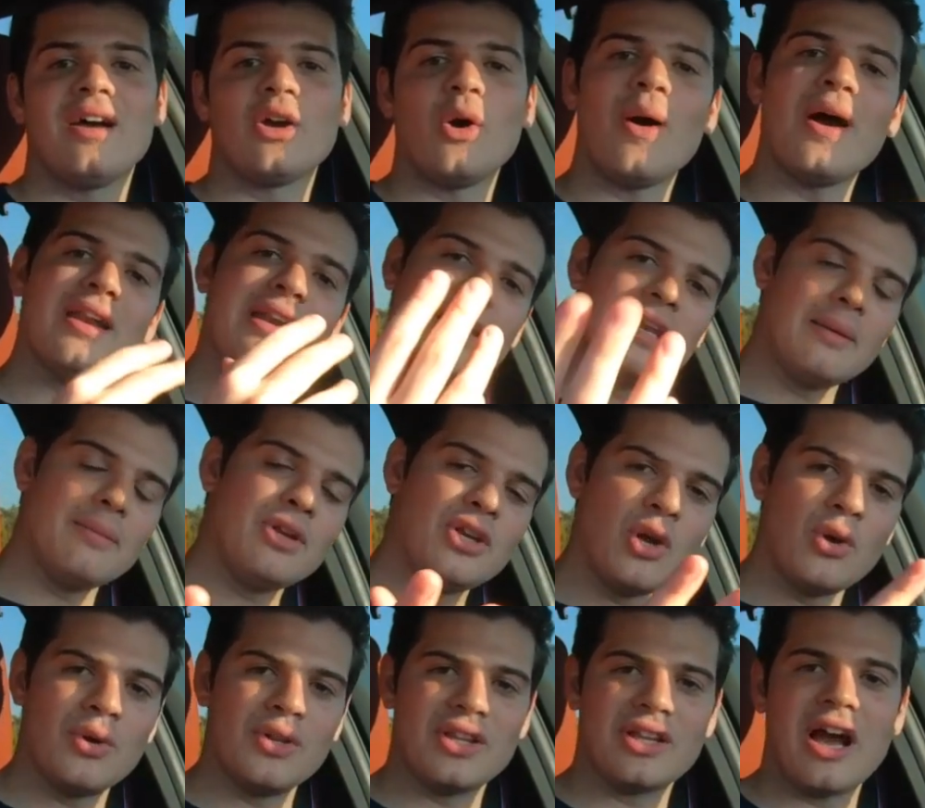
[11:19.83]
Go ahead and let me
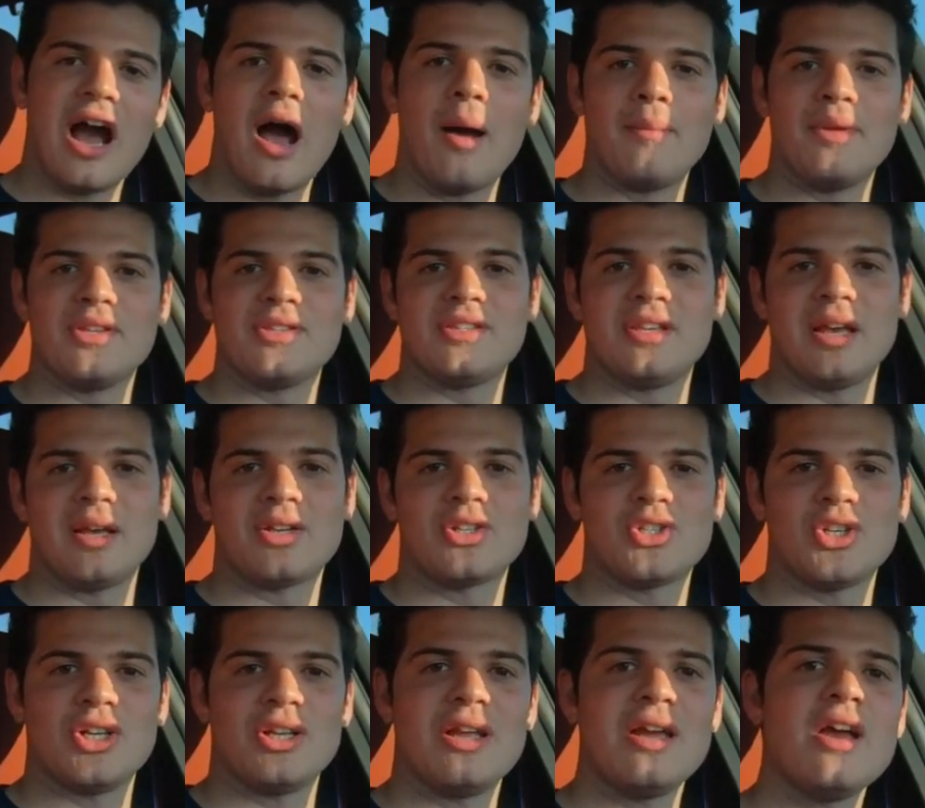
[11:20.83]
know in the comments
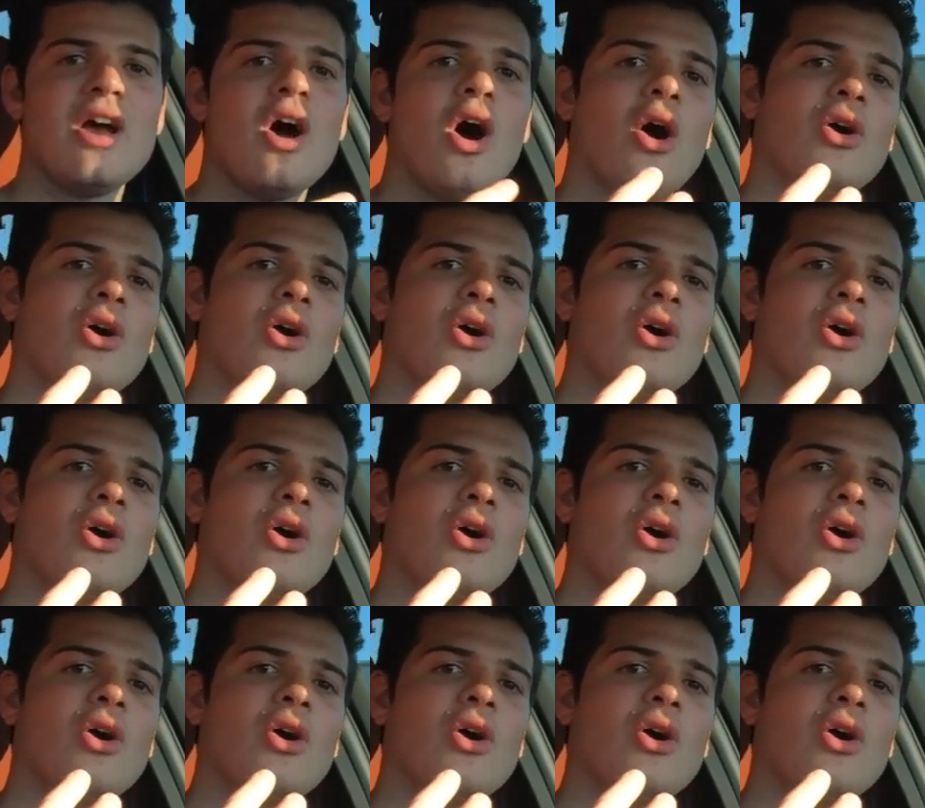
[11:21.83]
section.